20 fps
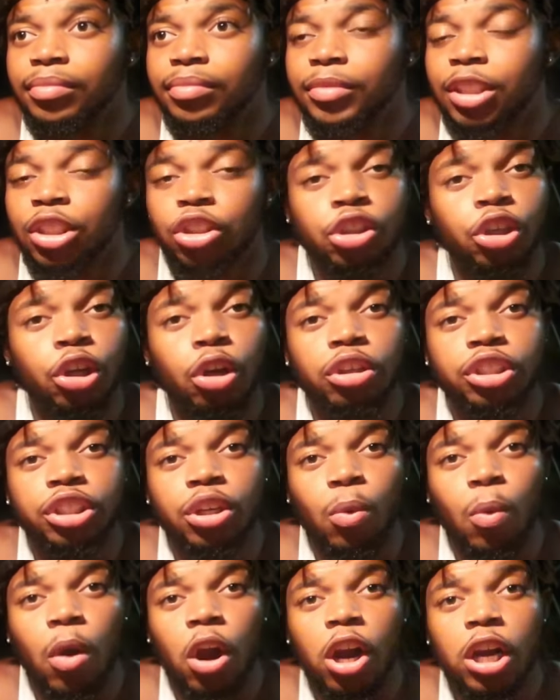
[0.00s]
just choose
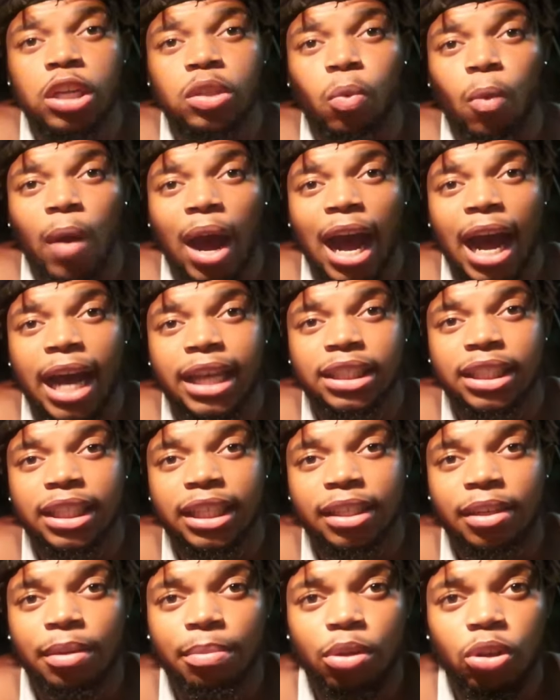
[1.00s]
your words
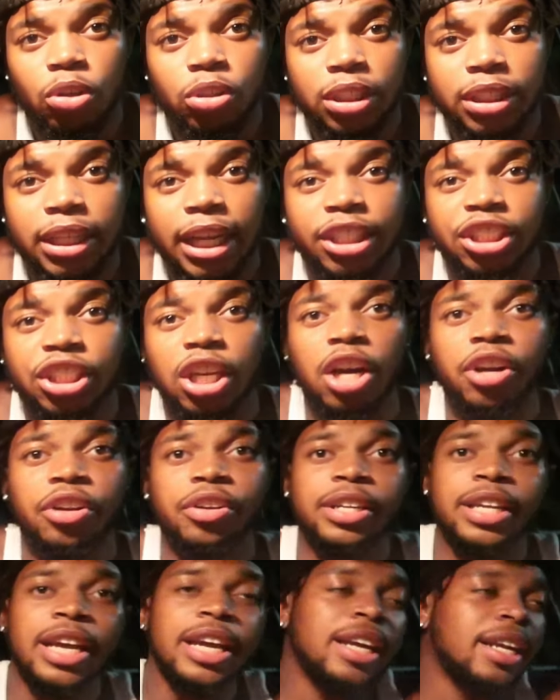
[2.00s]
wisely in the music that y'all
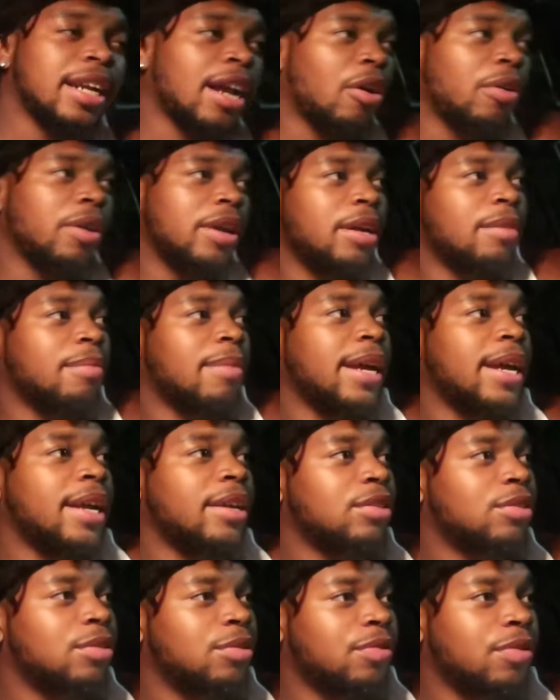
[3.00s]
creating out here,
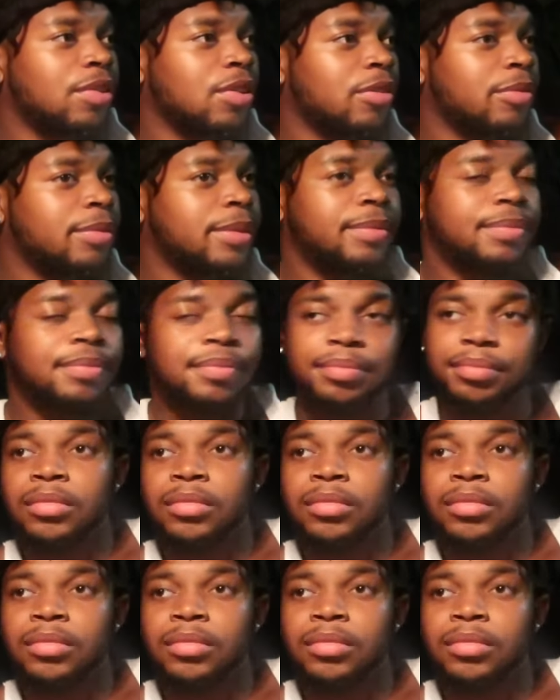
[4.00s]
man. You feel me?